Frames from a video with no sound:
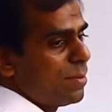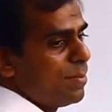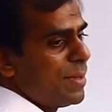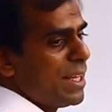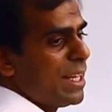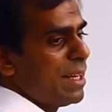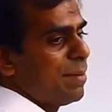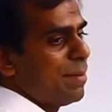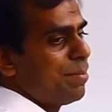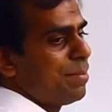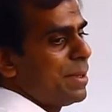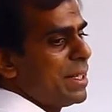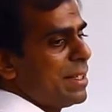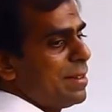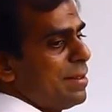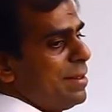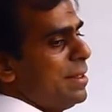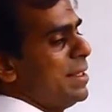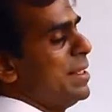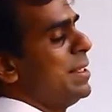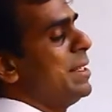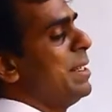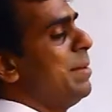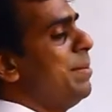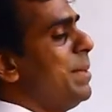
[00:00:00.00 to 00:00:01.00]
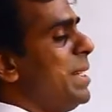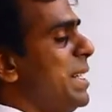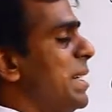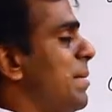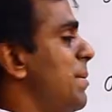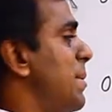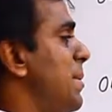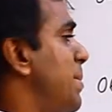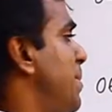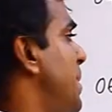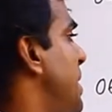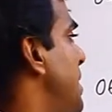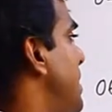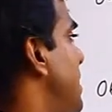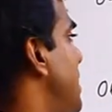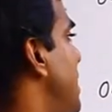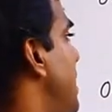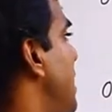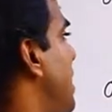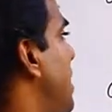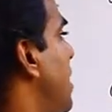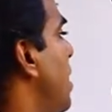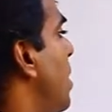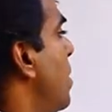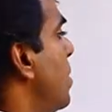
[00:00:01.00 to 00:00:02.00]
Being person, he becomes
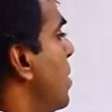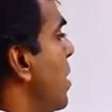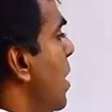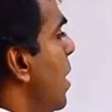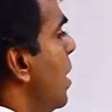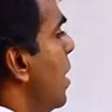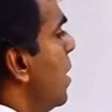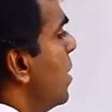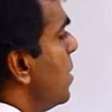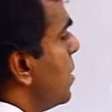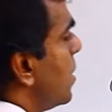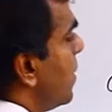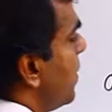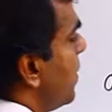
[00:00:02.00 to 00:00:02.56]
personal account. So